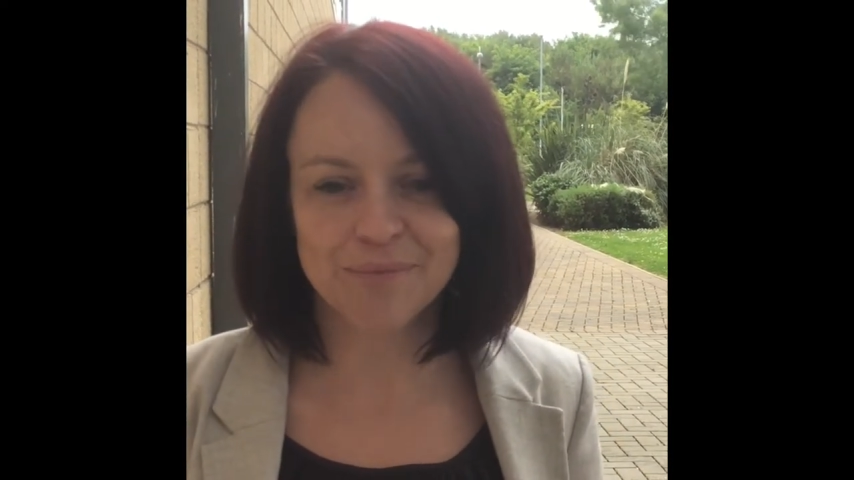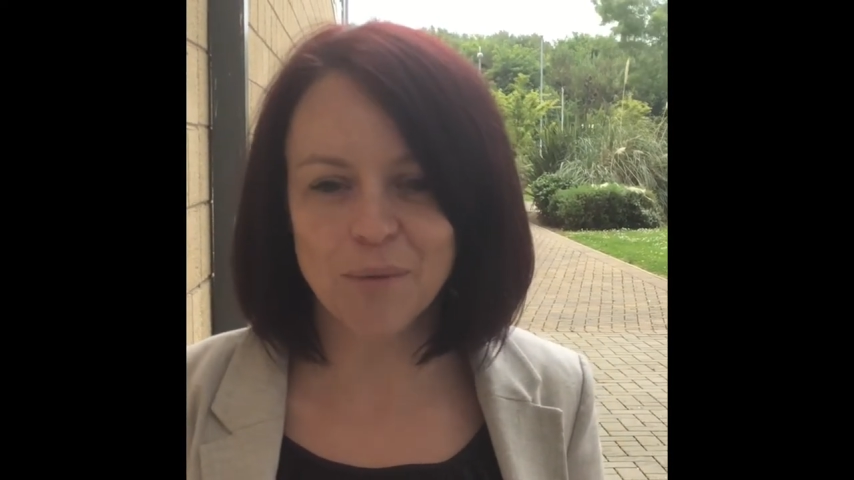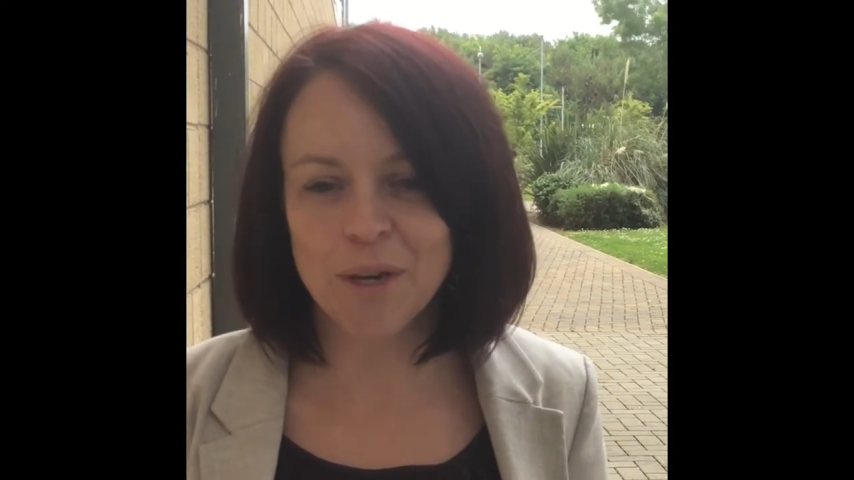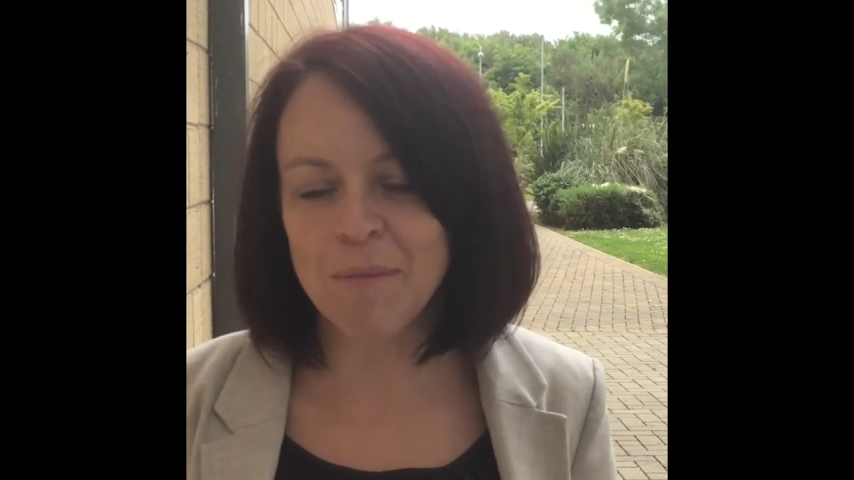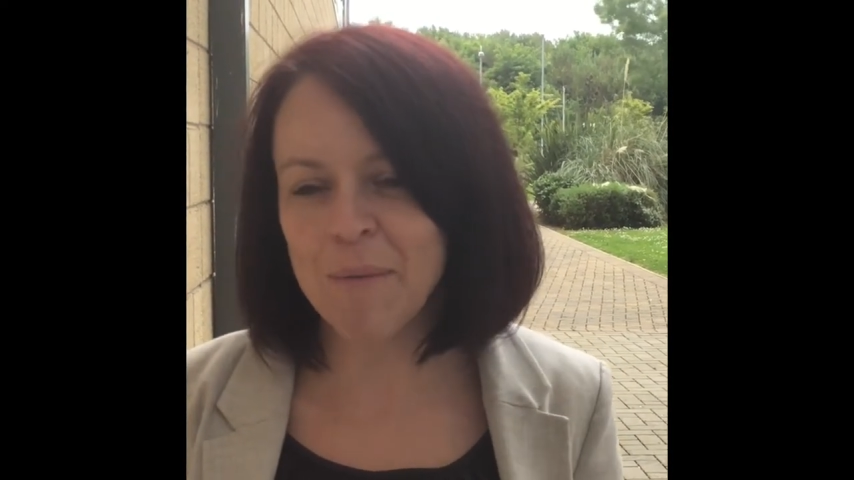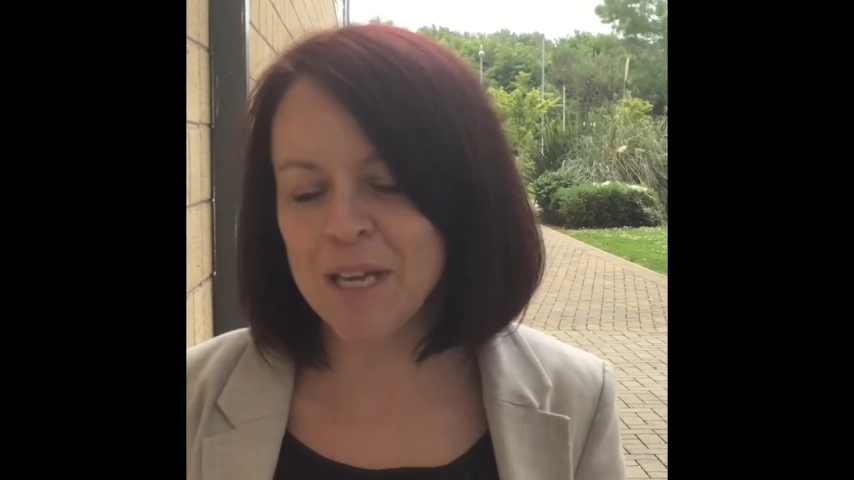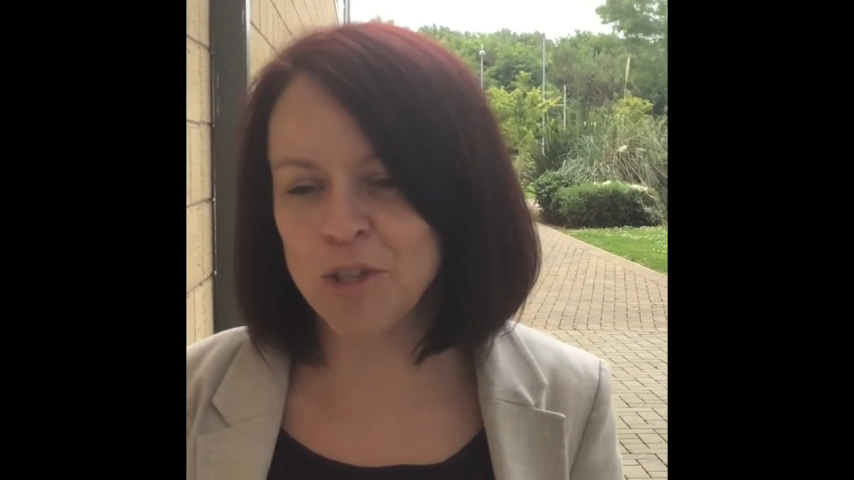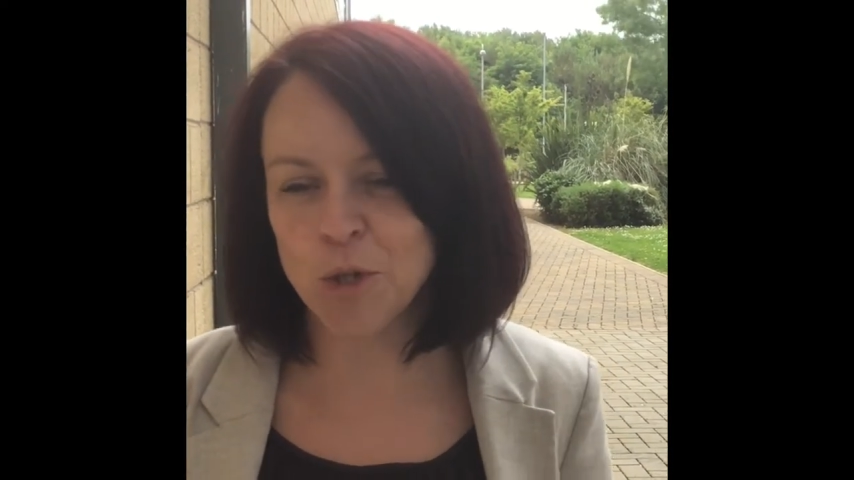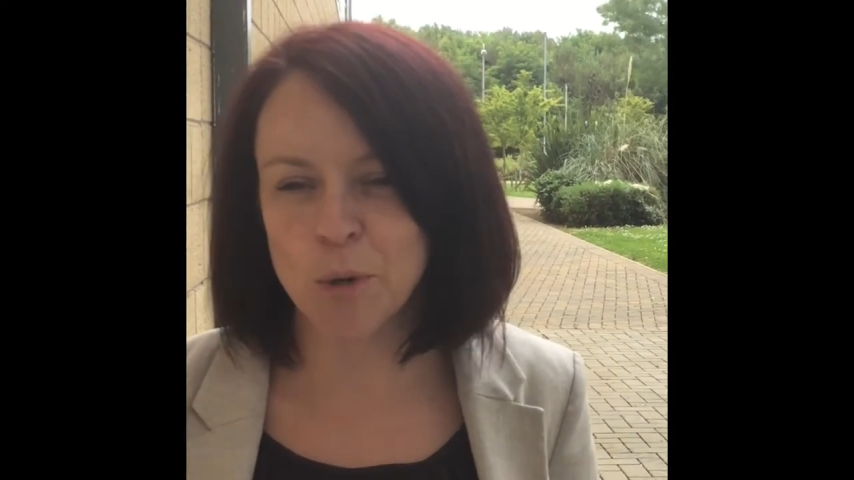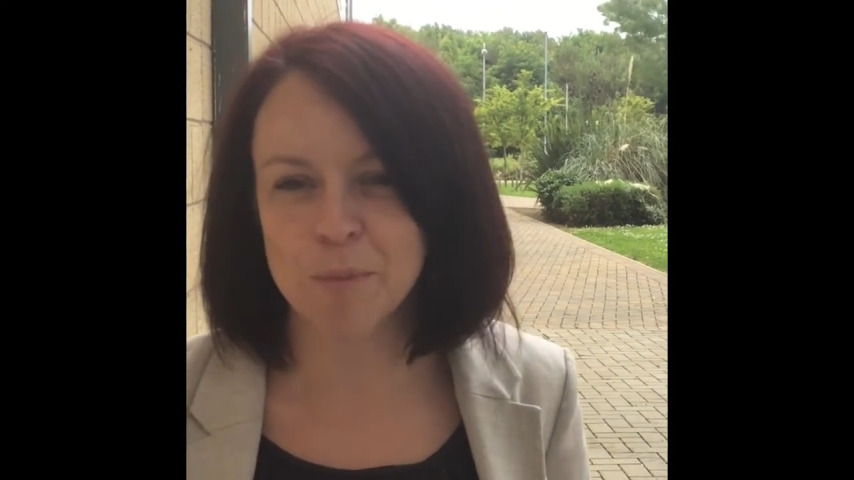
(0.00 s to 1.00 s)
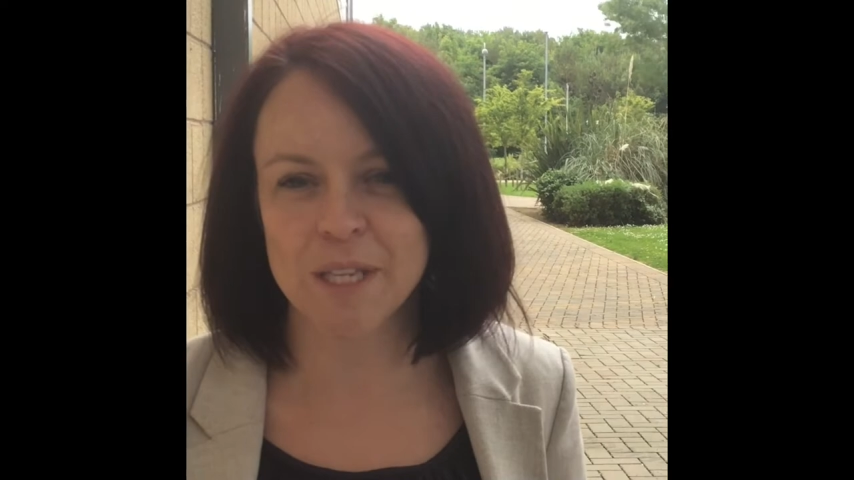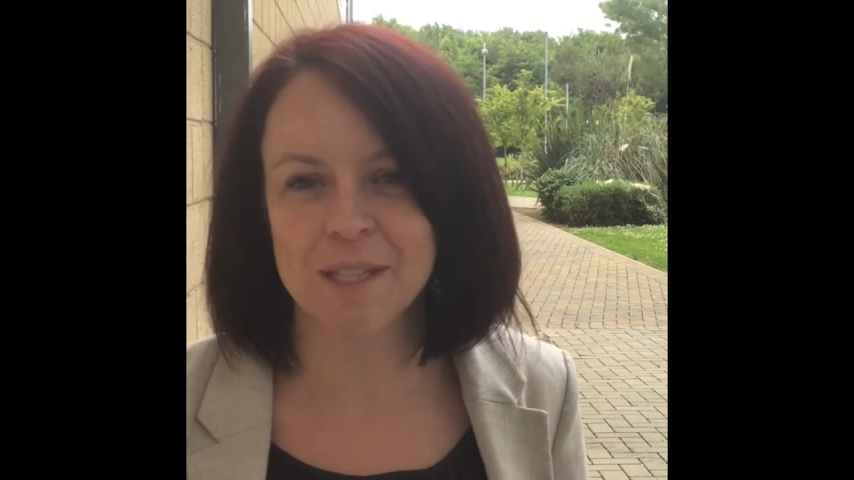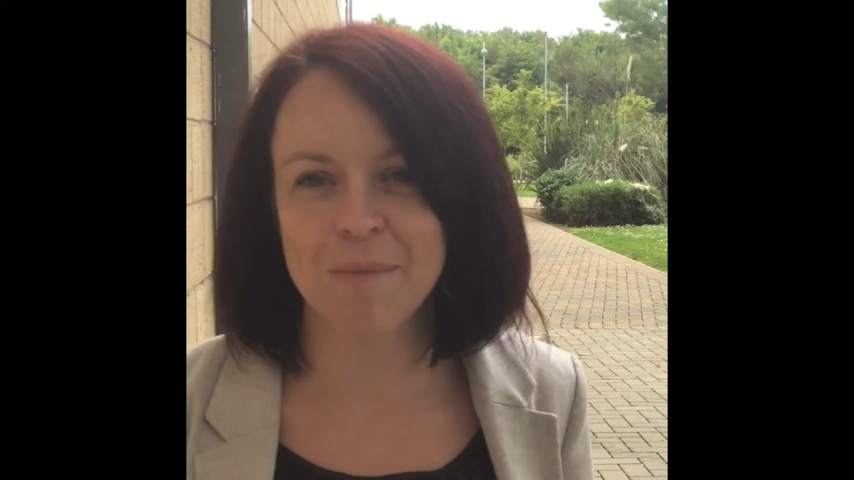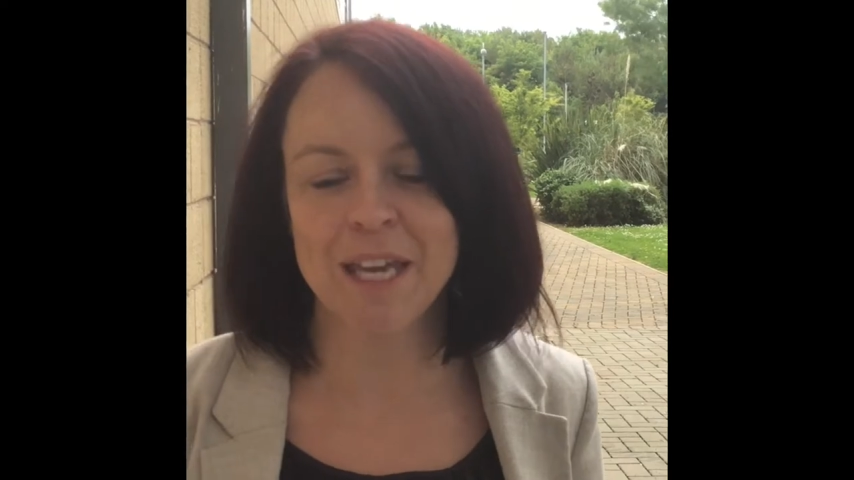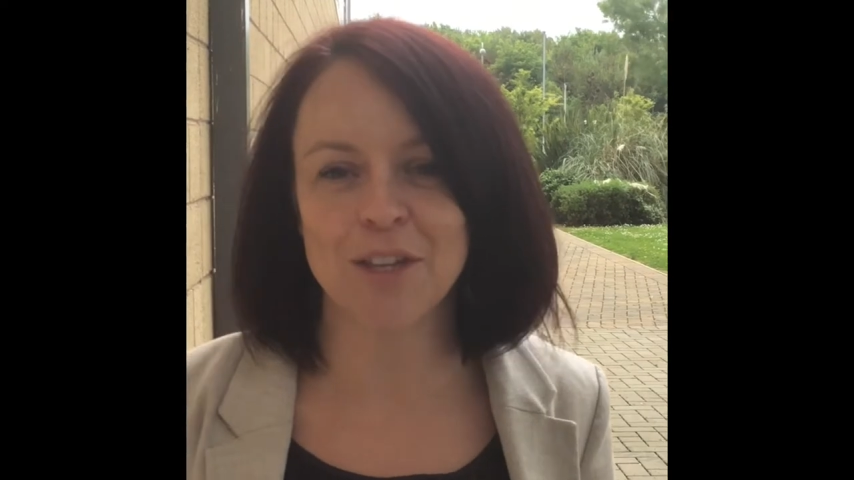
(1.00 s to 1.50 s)
One of my main jobs is
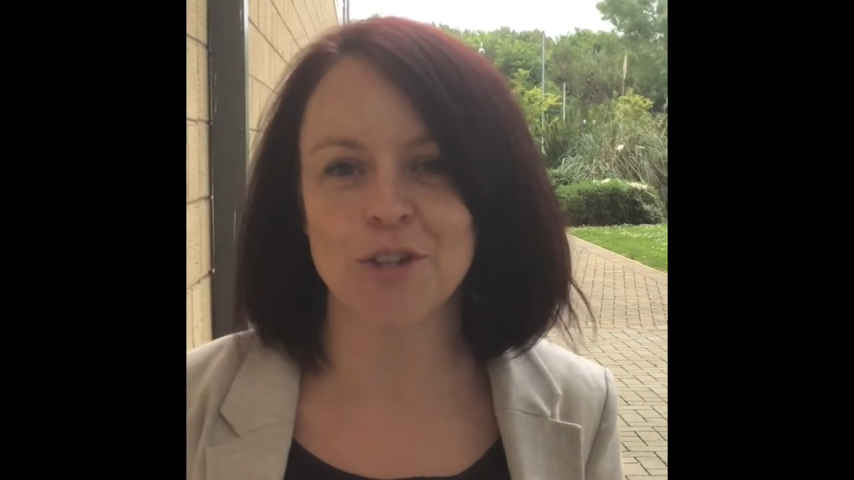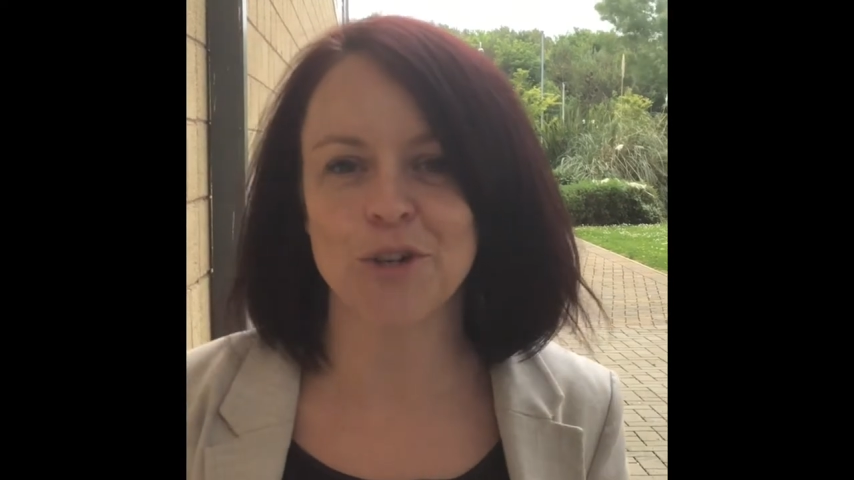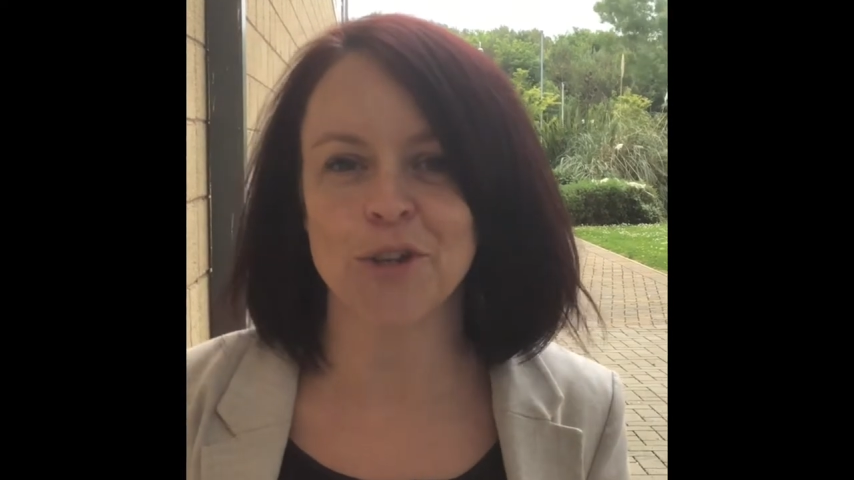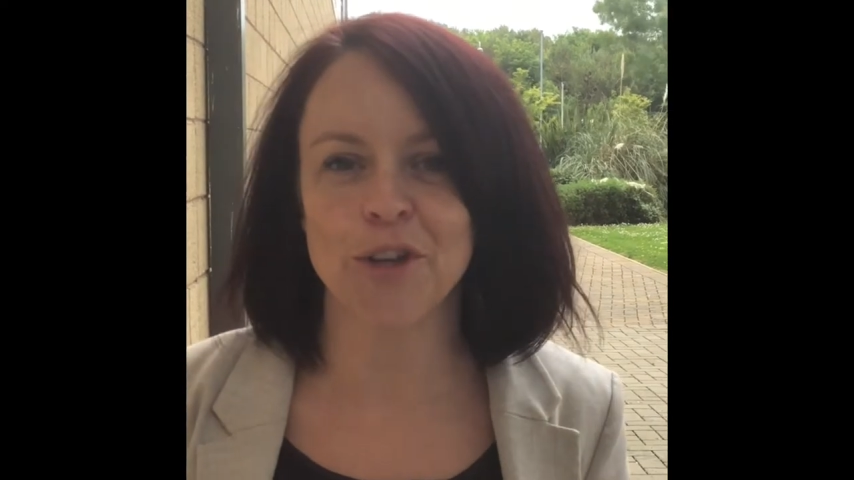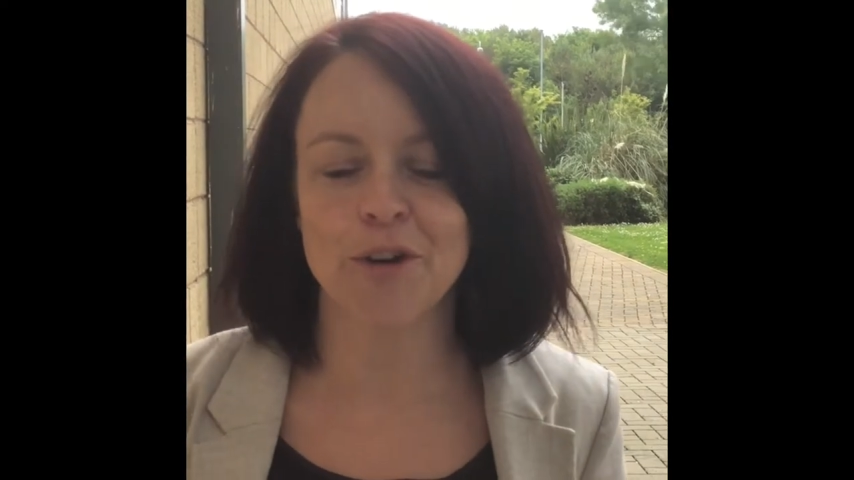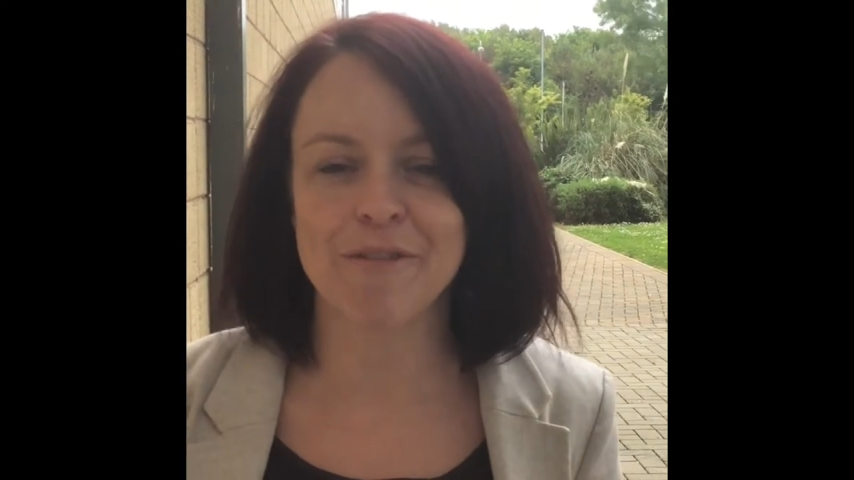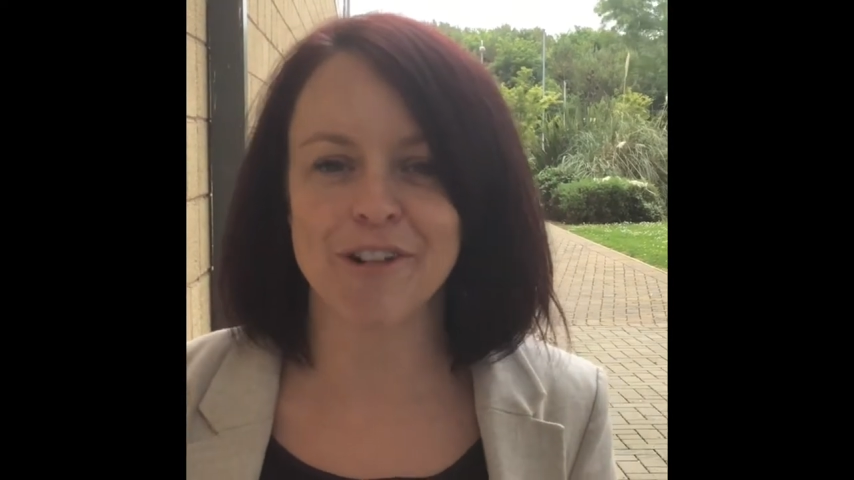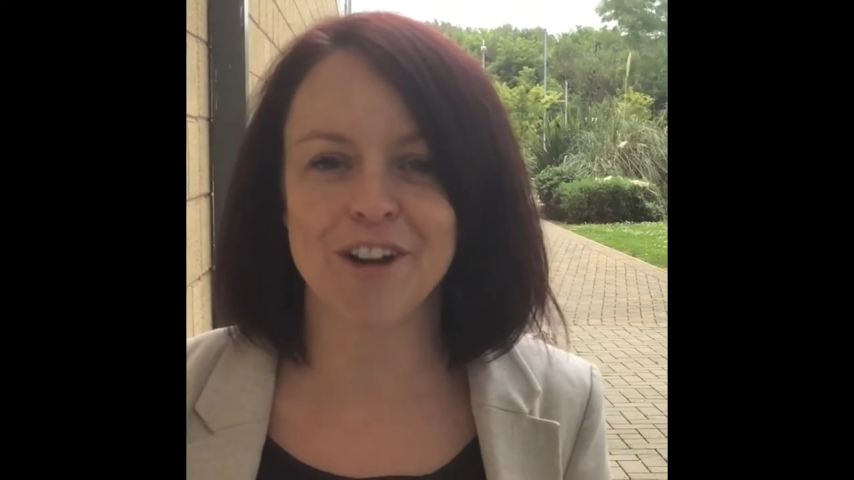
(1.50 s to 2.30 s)
making sure that you have a